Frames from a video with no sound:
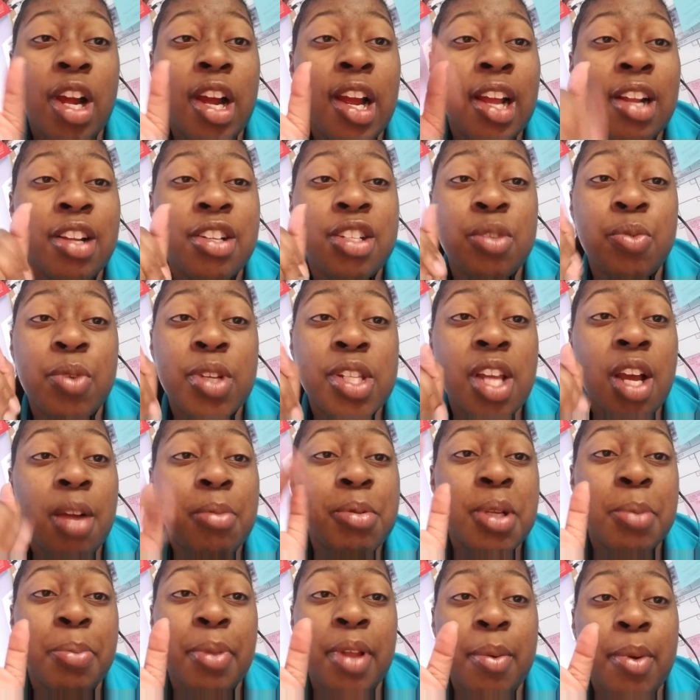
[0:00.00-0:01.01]
and she was up,
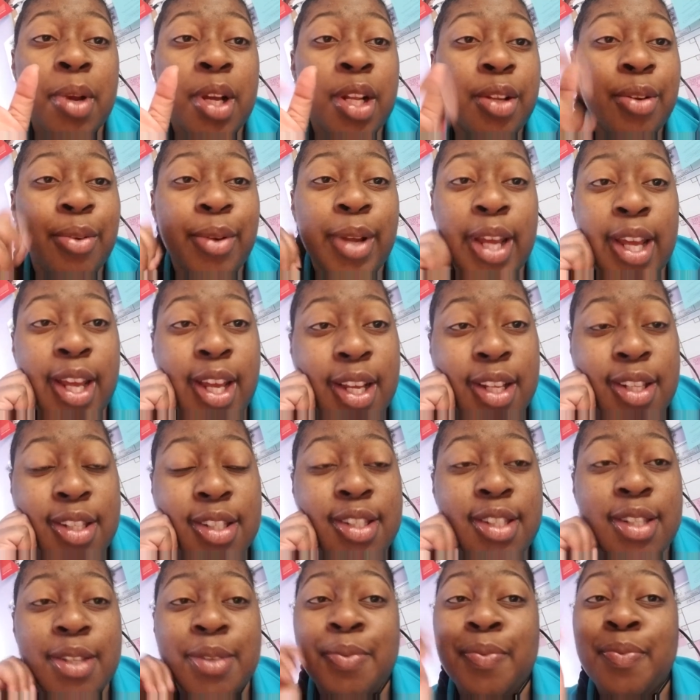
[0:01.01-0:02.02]
she played with her little
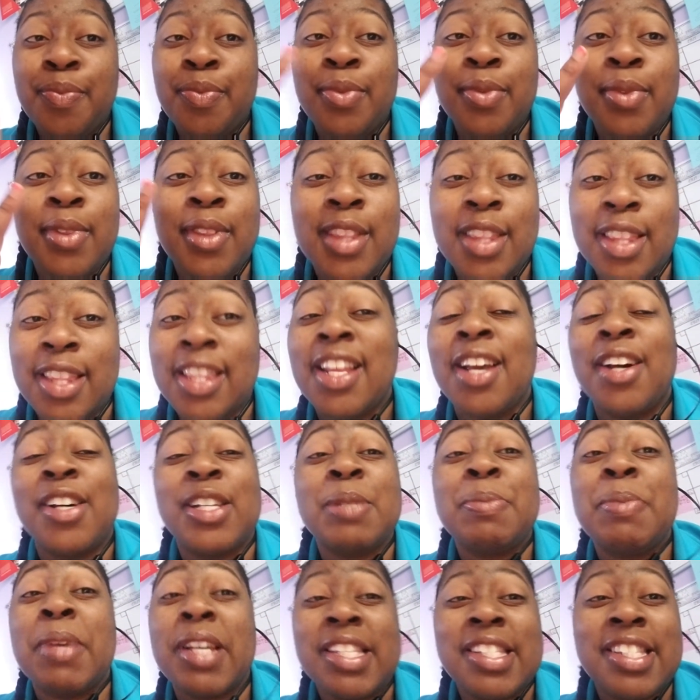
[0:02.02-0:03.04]
hands. That
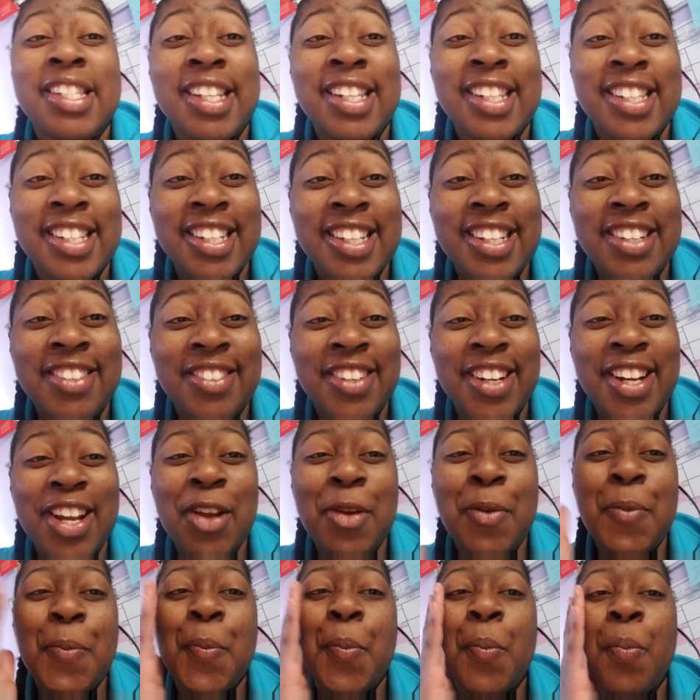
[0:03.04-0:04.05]
was basically it,
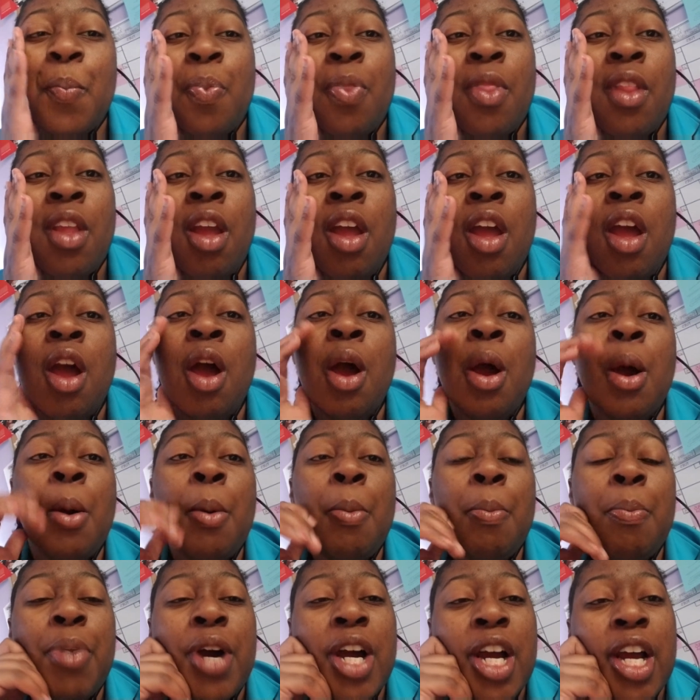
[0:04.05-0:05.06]
right?
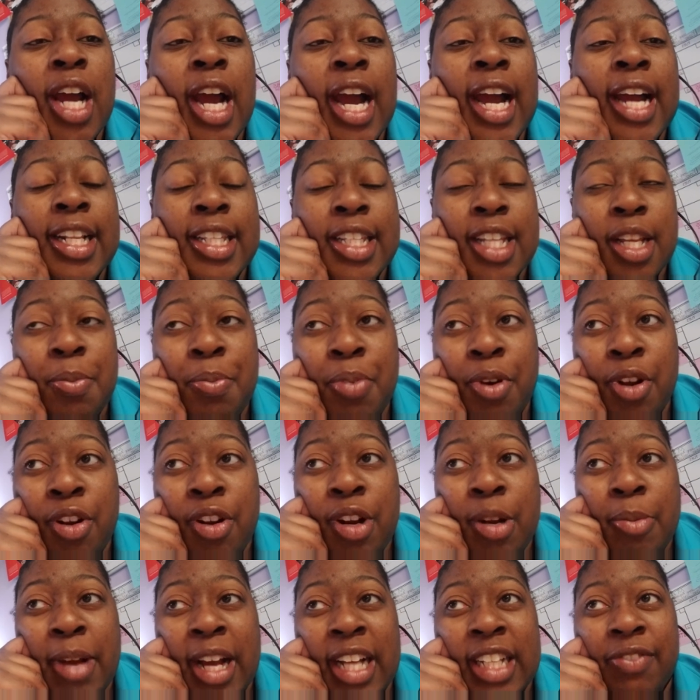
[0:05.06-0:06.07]
but I did put her
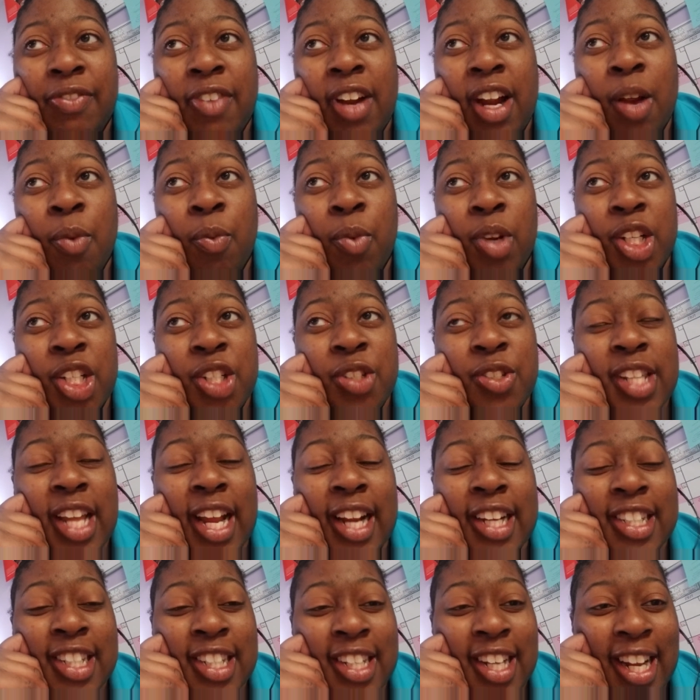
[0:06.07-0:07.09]
on a pacifier when she was
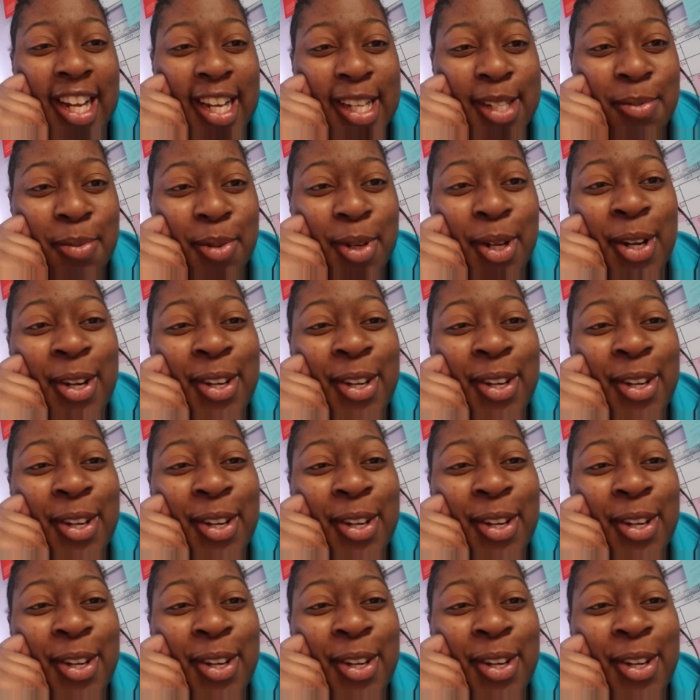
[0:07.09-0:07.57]
actually in the hospital.